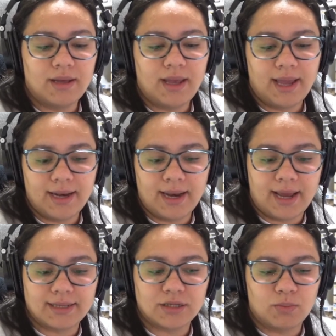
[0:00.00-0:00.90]
and
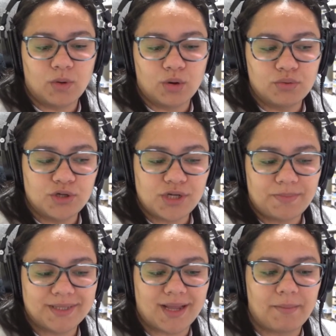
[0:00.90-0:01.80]
as someone who
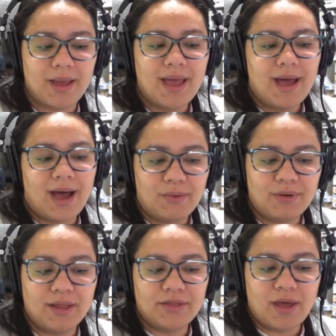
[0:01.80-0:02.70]
ships them, I
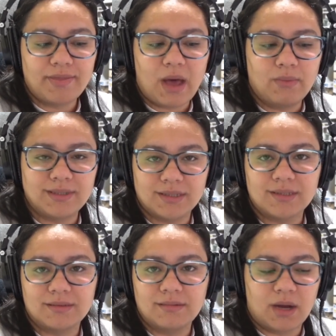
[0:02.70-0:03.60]
really thought that
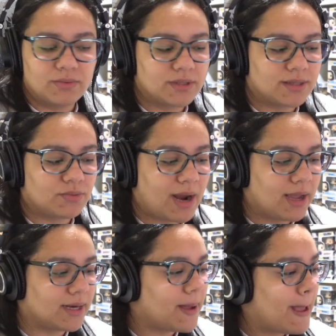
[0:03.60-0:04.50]
was, I was on the
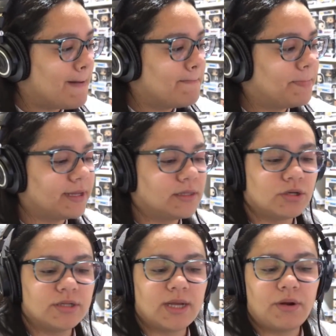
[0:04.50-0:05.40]
right. But
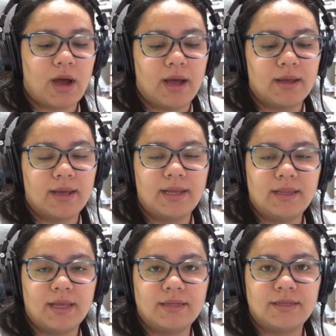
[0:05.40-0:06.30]
turns out
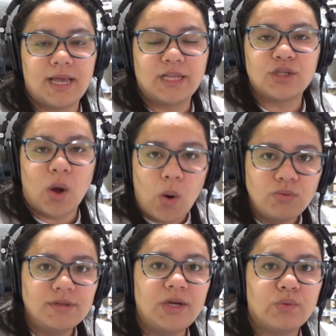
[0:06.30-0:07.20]
it's
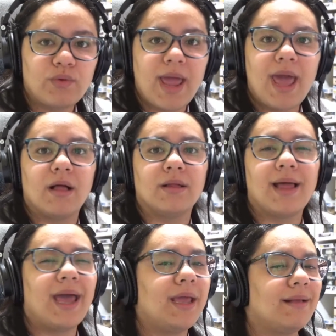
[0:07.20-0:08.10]
only Rael.
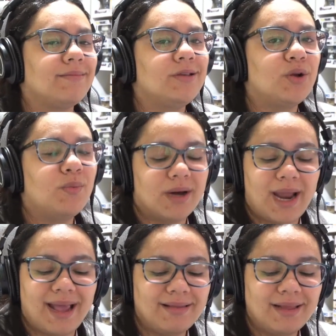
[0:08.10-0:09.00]
I
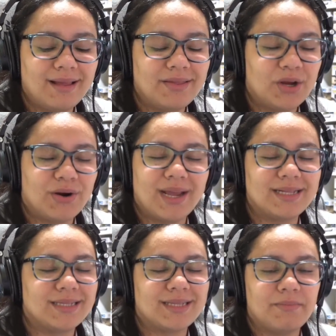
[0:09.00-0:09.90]
think that there
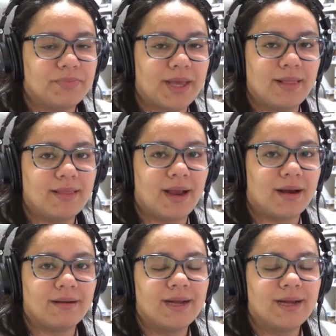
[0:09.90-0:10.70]
is something there.